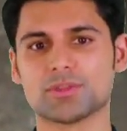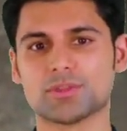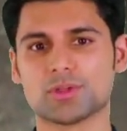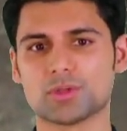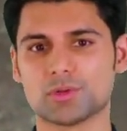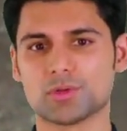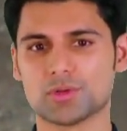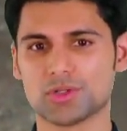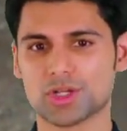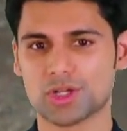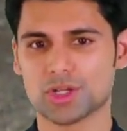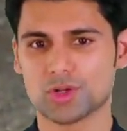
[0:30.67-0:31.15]

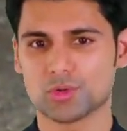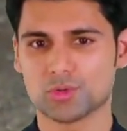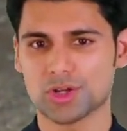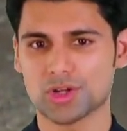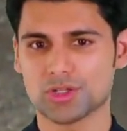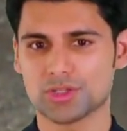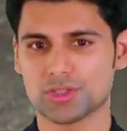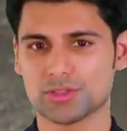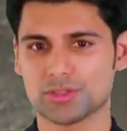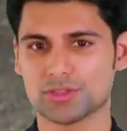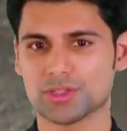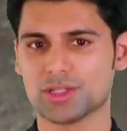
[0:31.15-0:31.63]
Fusion
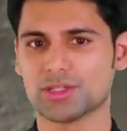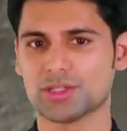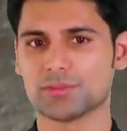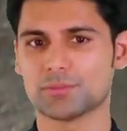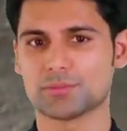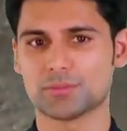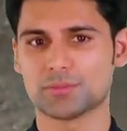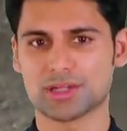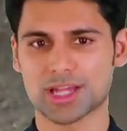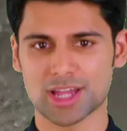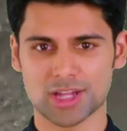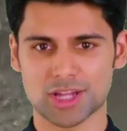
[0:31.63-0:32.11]
crust, thin
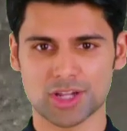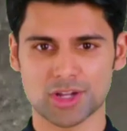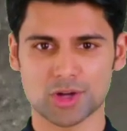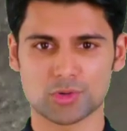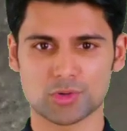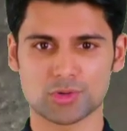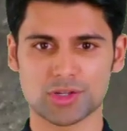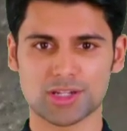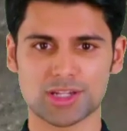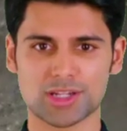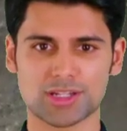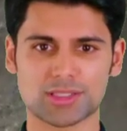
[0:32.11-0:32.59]
black
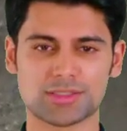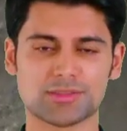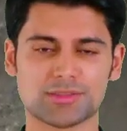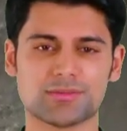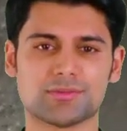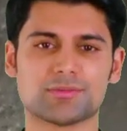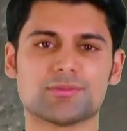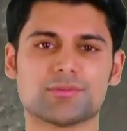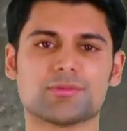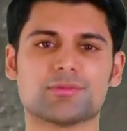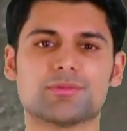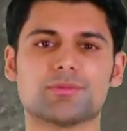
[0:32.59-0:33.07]
coating.
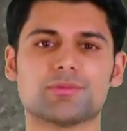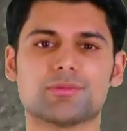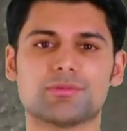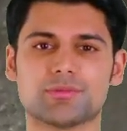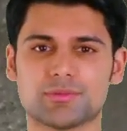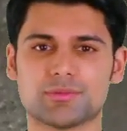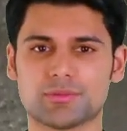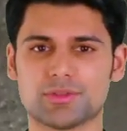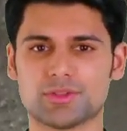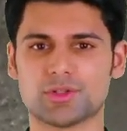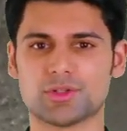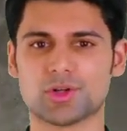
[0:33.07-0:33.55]

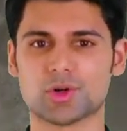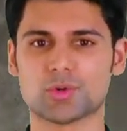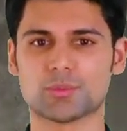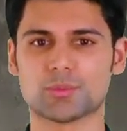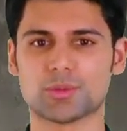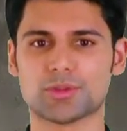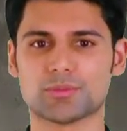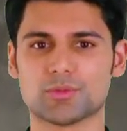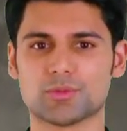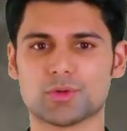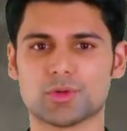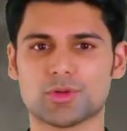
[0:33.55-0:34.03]
Don't
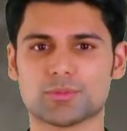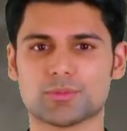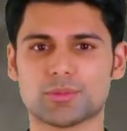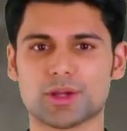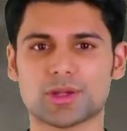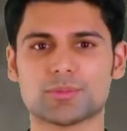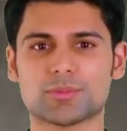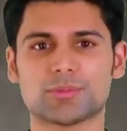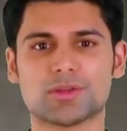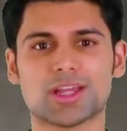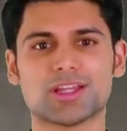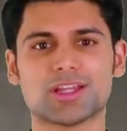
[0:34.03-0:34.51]
be fooled
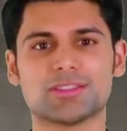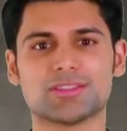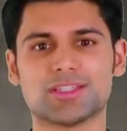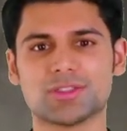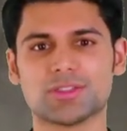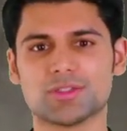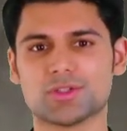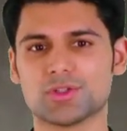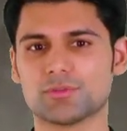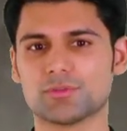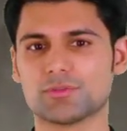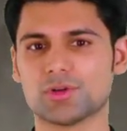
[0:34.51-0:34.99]
by black
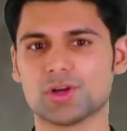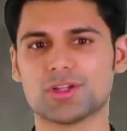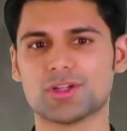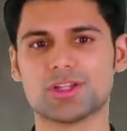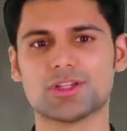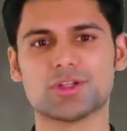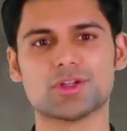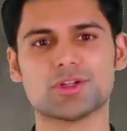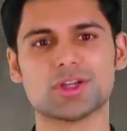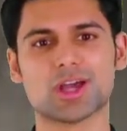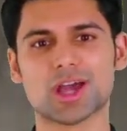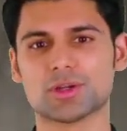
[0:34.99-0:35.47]
desert
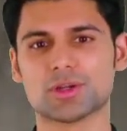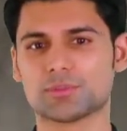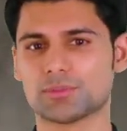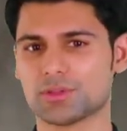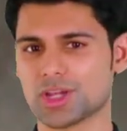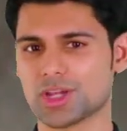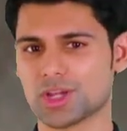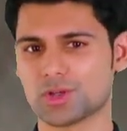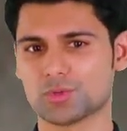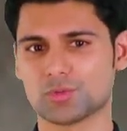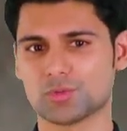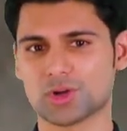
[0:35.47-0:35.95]
varnish
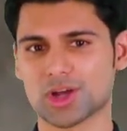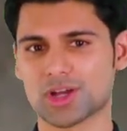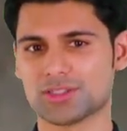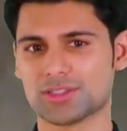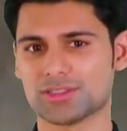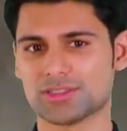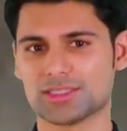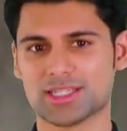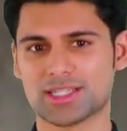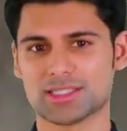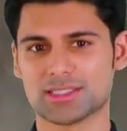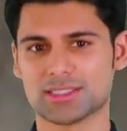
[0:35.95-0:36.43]
common on
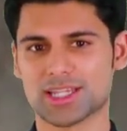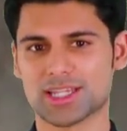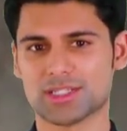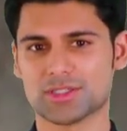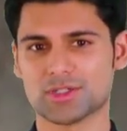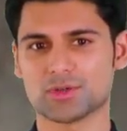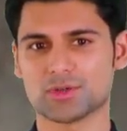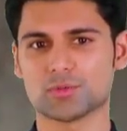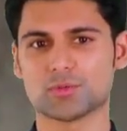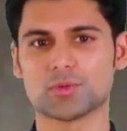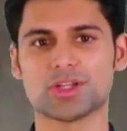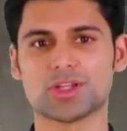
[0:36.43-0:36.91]
rocks in
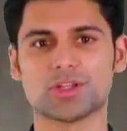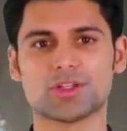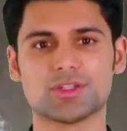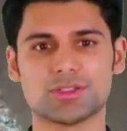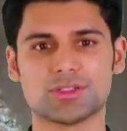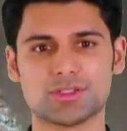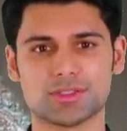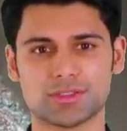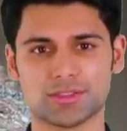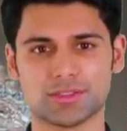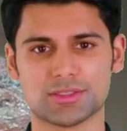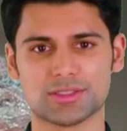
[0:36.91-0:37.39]
desert
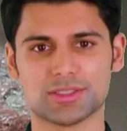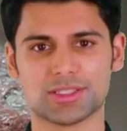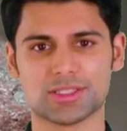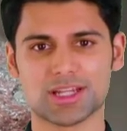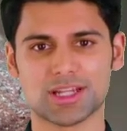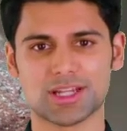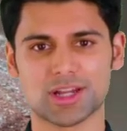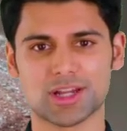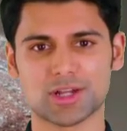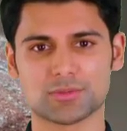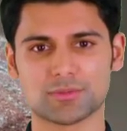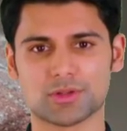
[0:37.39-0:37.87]
regions,
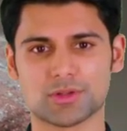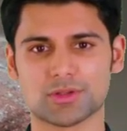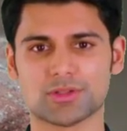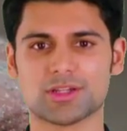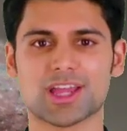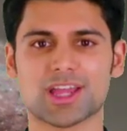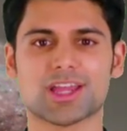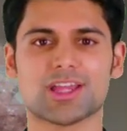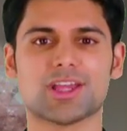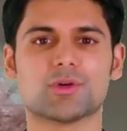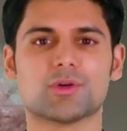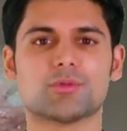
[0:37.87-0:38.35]
skin on
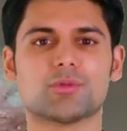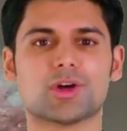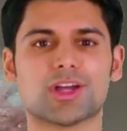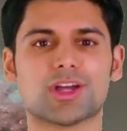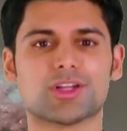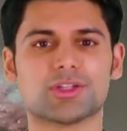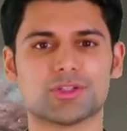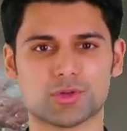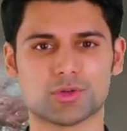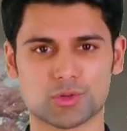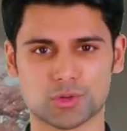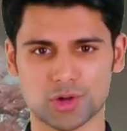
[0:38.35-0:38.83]
volcanic
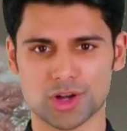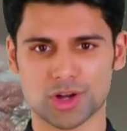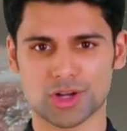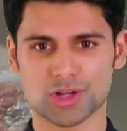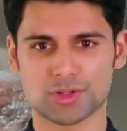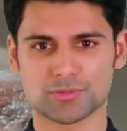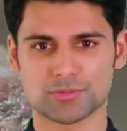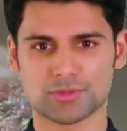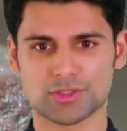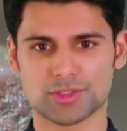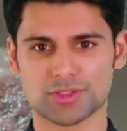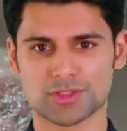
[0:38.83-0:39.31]
rocks or
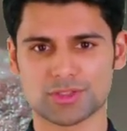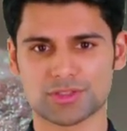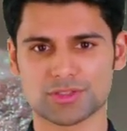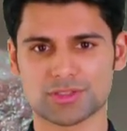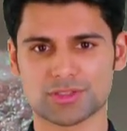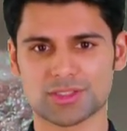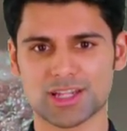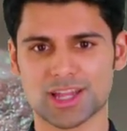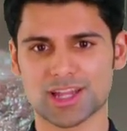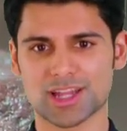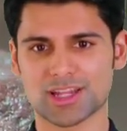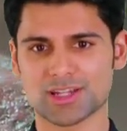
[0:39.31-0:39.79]
artificial
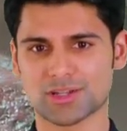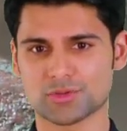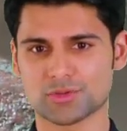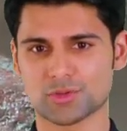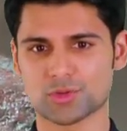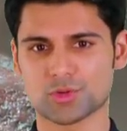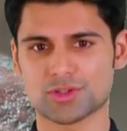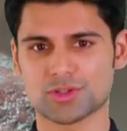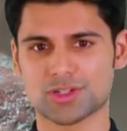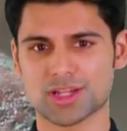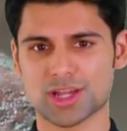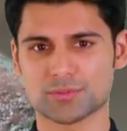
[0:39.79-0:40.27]
slag,
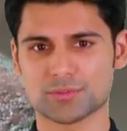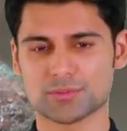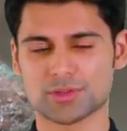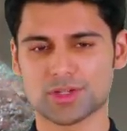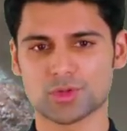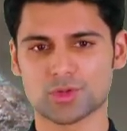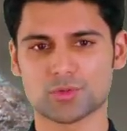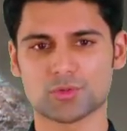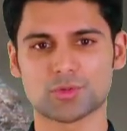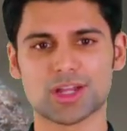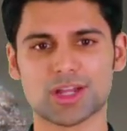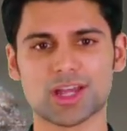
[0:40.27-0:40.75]
or
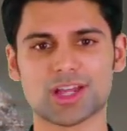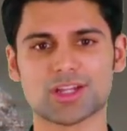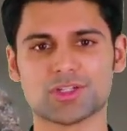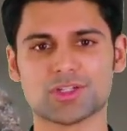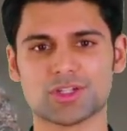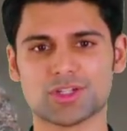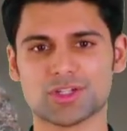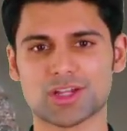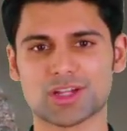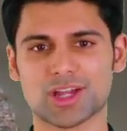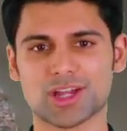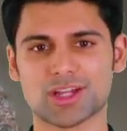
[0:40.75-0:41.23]
chemical
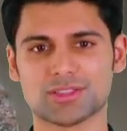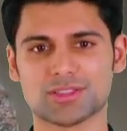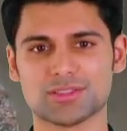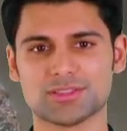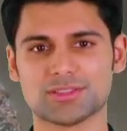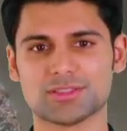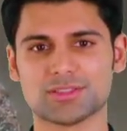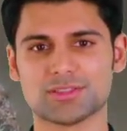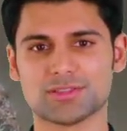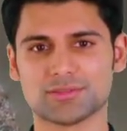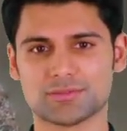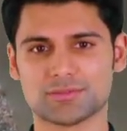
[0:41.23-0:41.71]
reaction
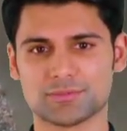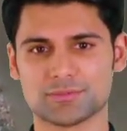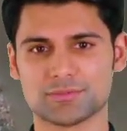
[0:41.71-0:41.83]
lines.